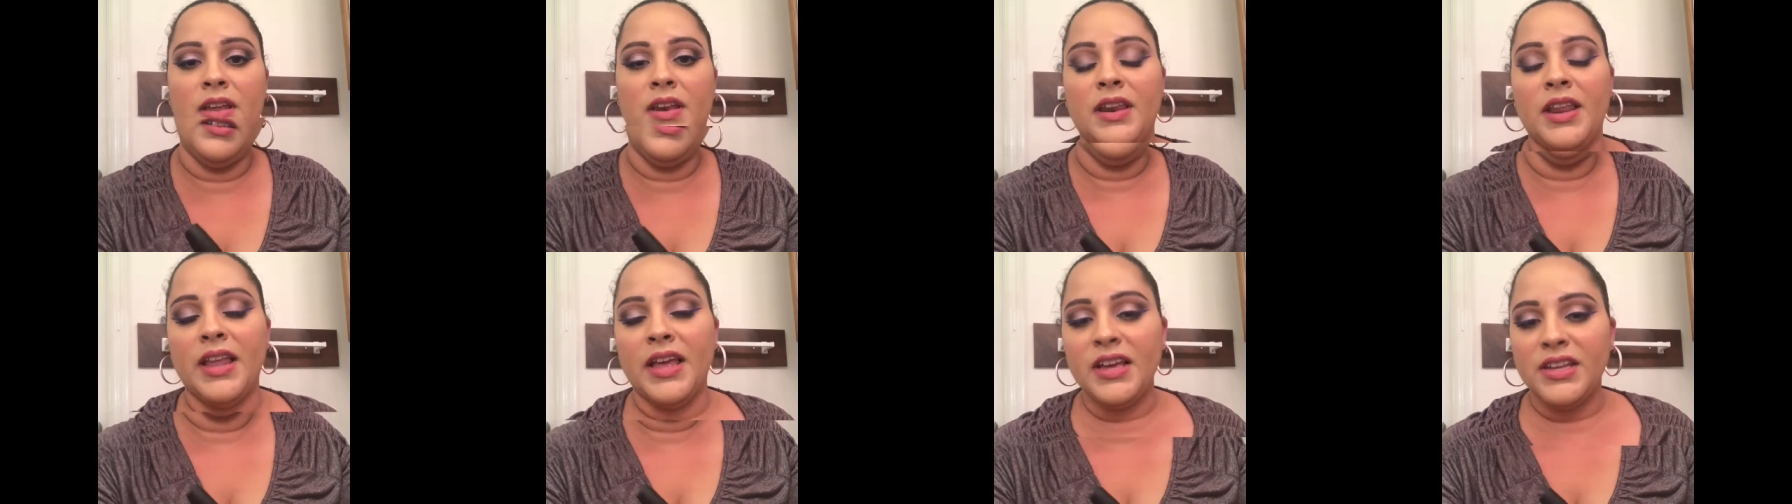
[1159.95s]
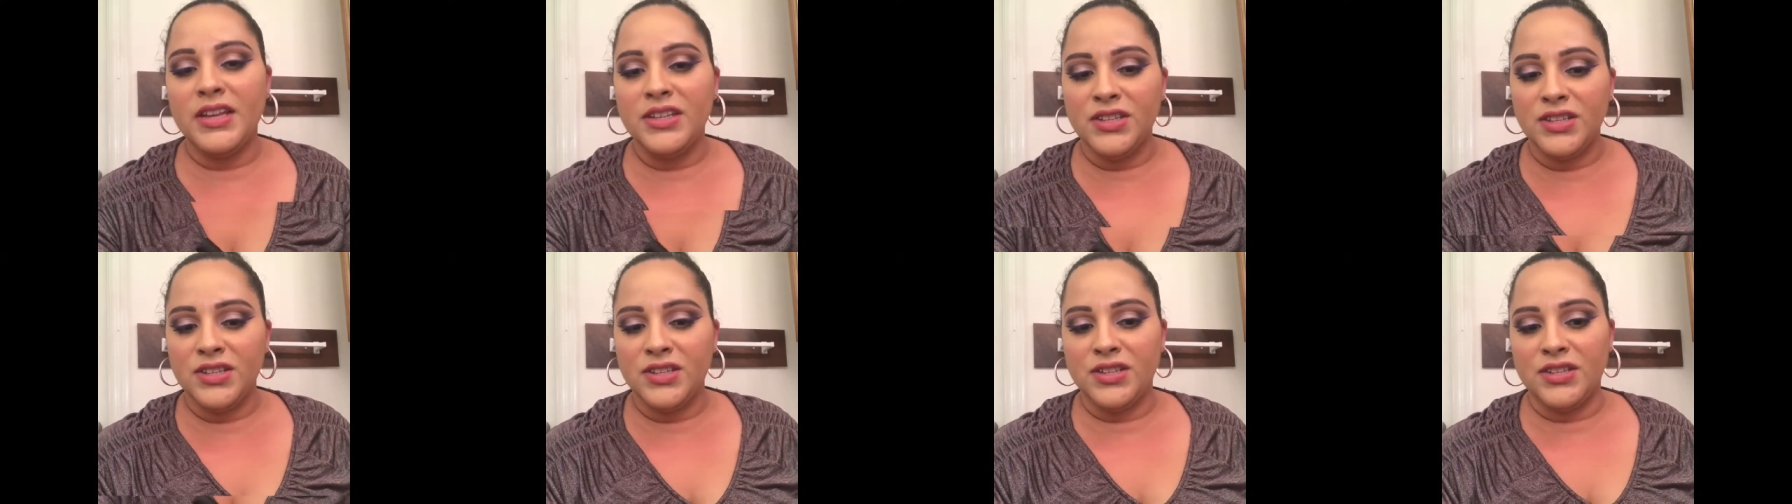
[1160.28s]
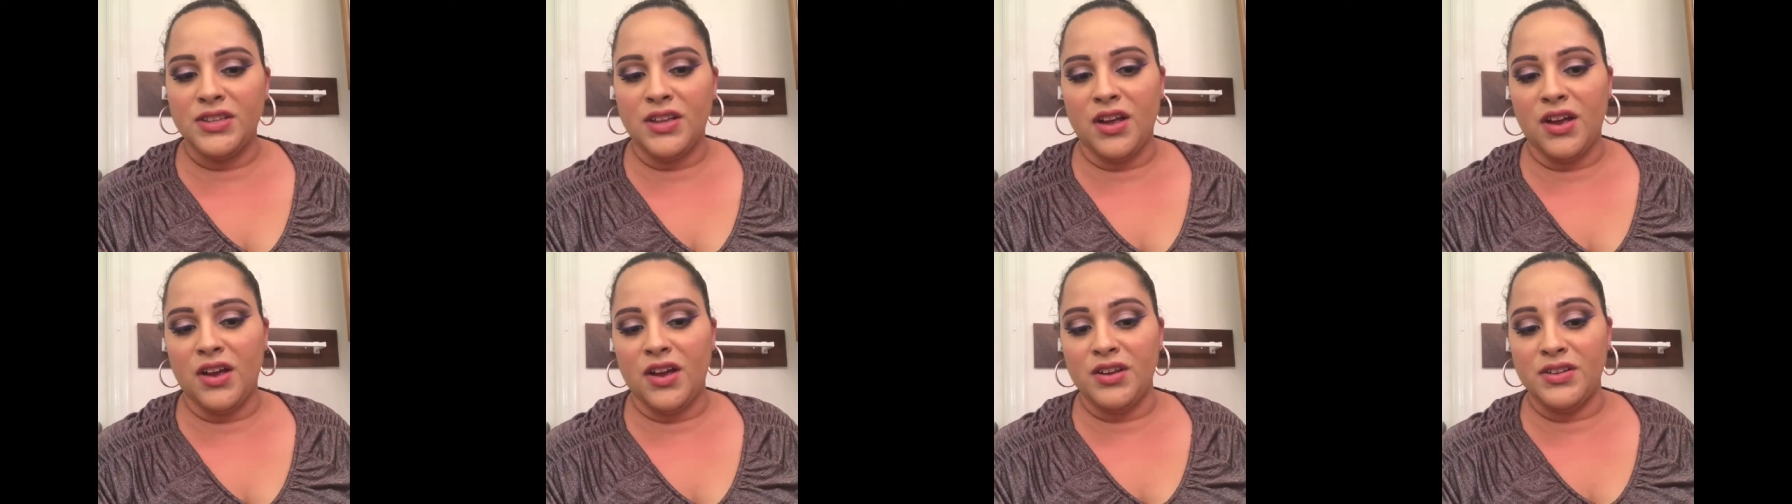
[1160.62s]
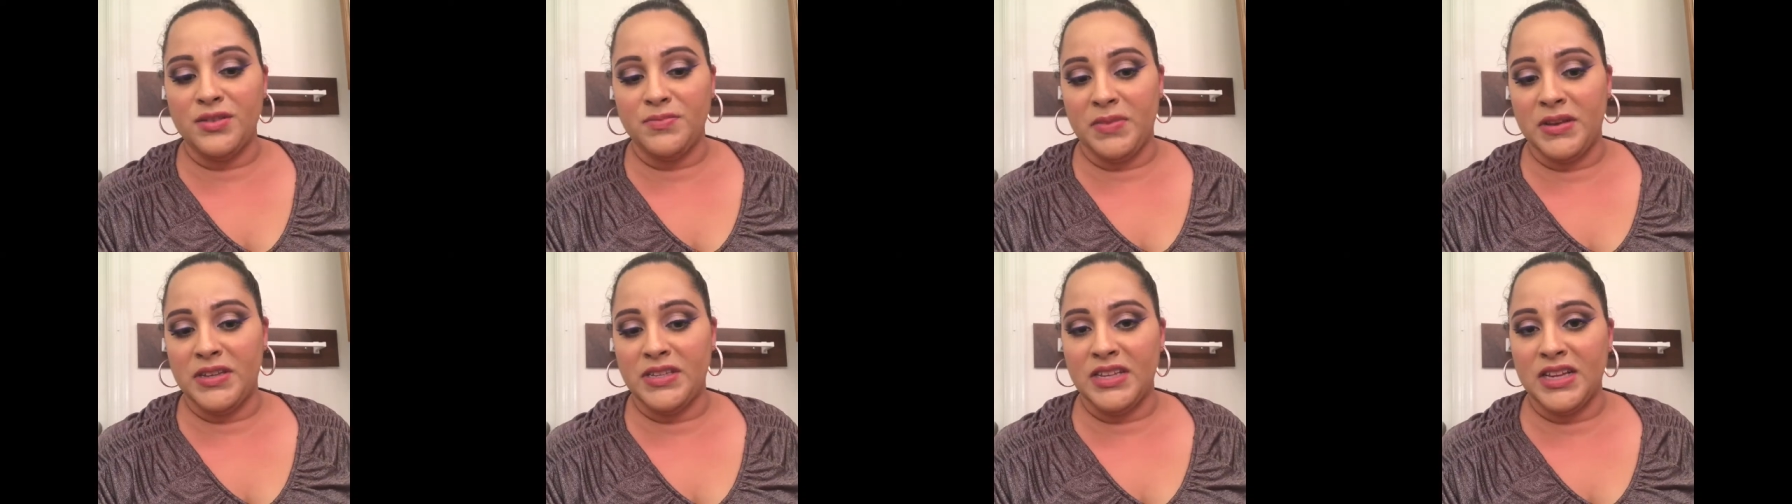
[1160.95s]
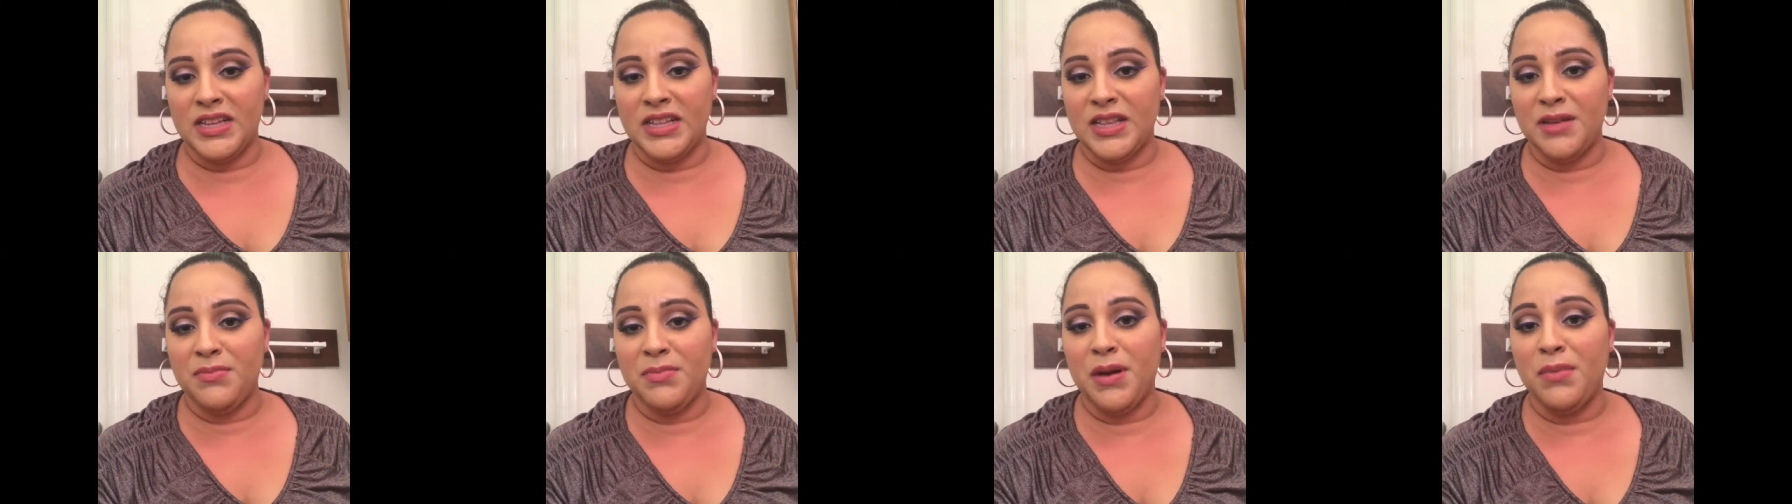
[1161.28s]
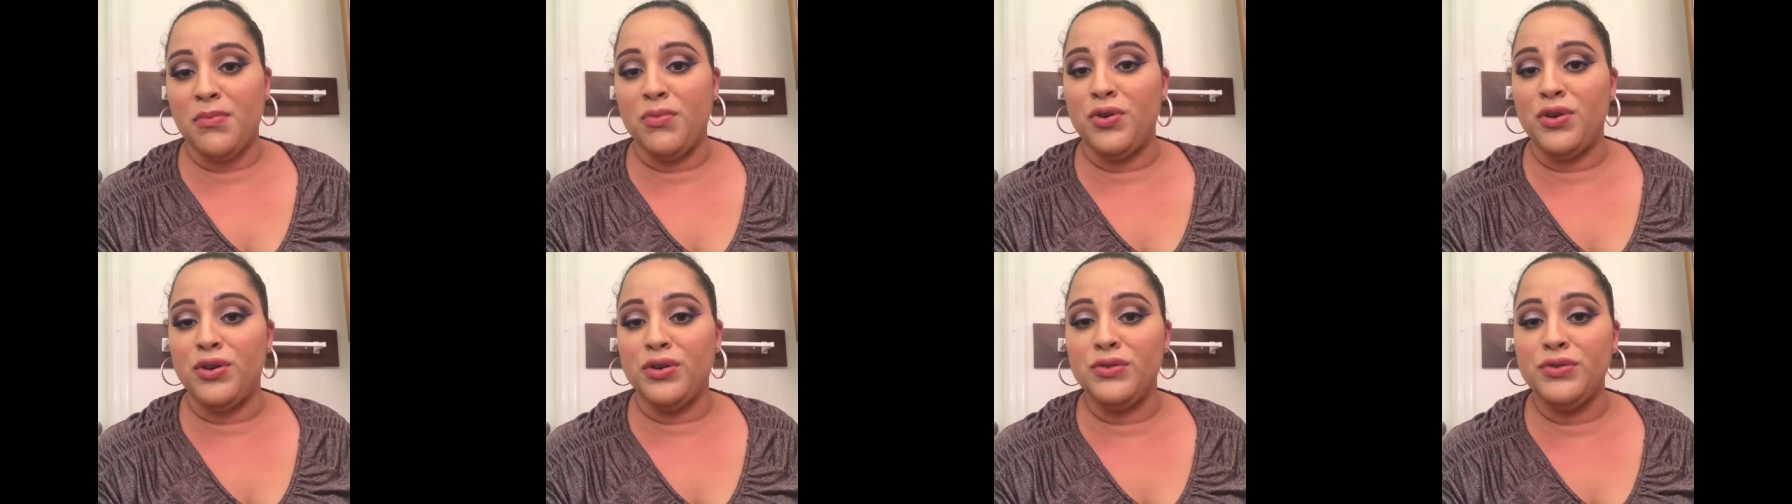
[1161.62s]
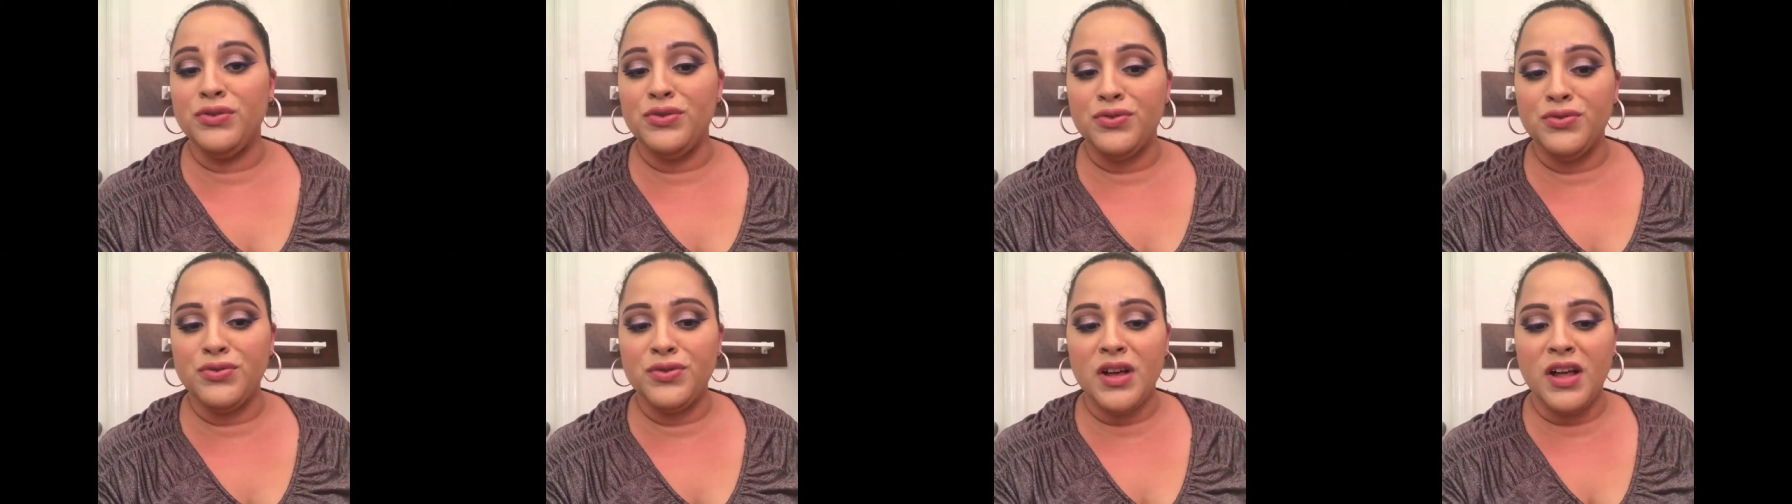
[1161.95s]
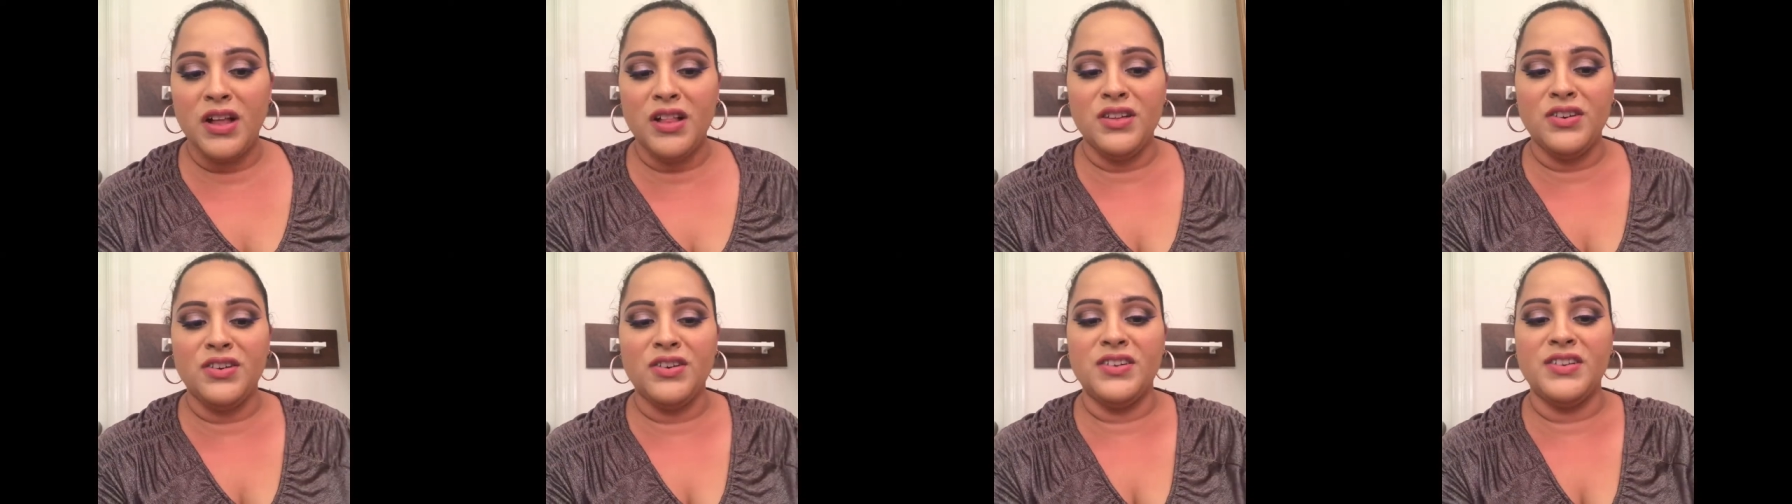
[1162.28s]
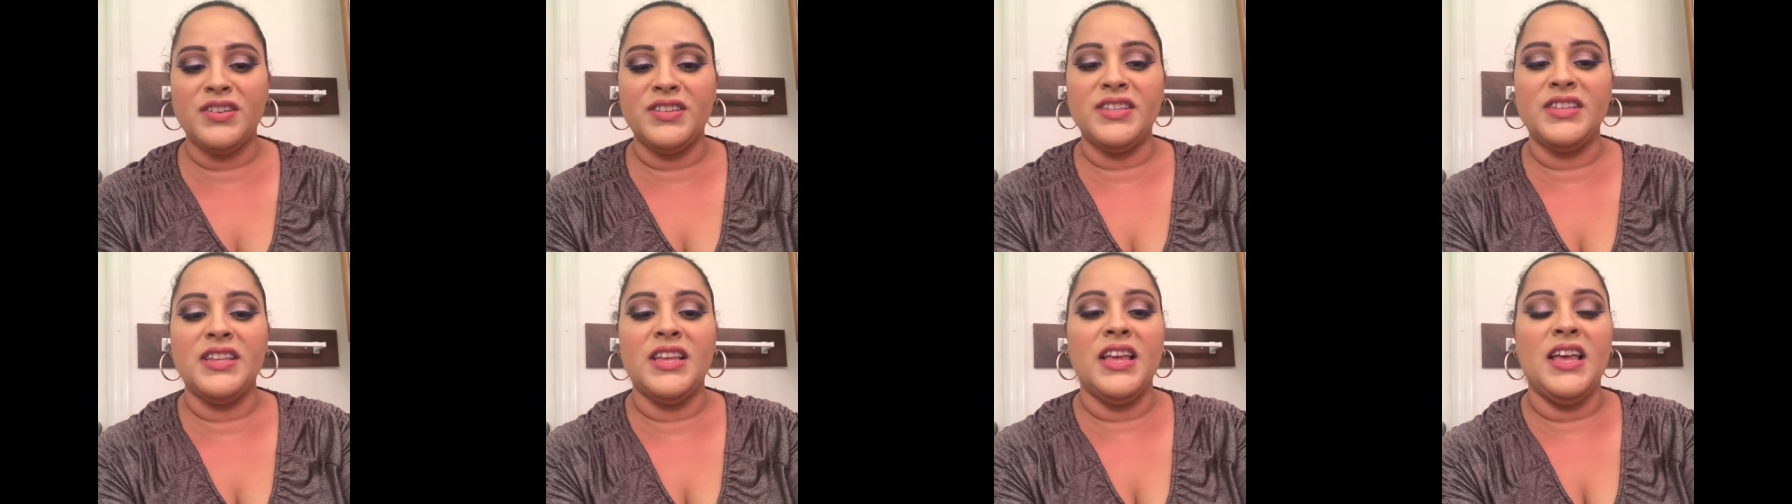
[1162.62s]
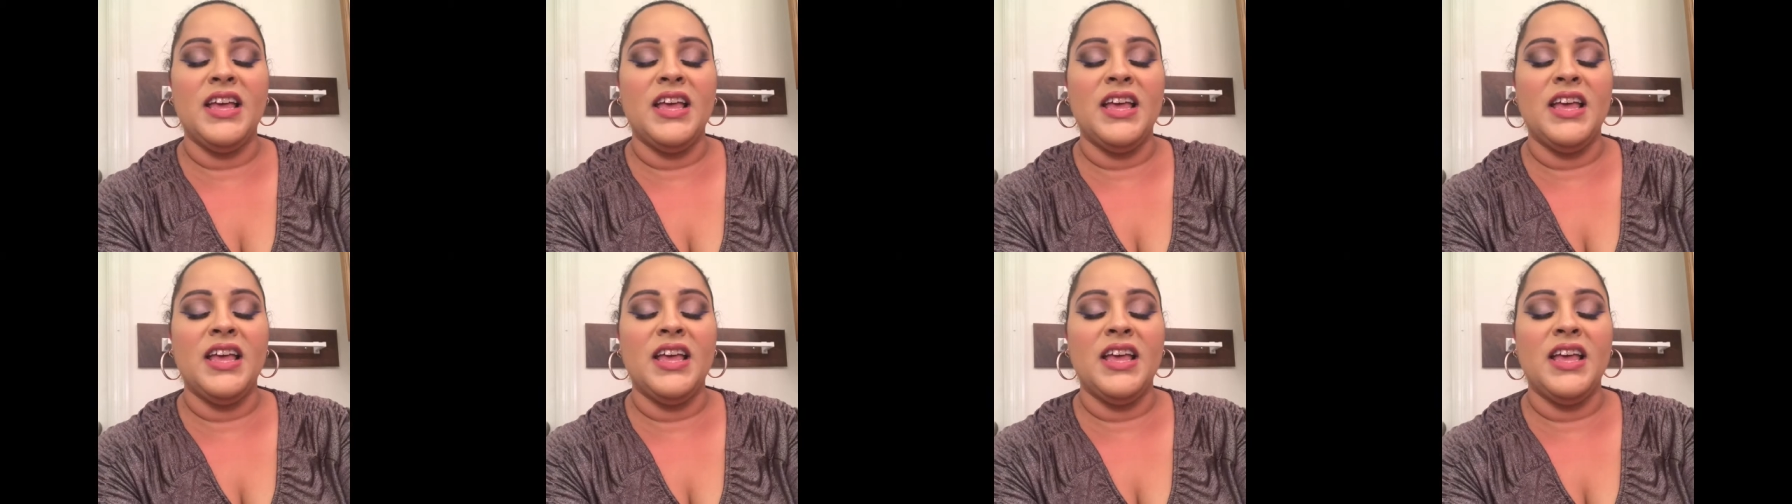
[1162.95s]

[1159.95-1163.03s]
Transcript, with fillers: next is basically my more neutral colors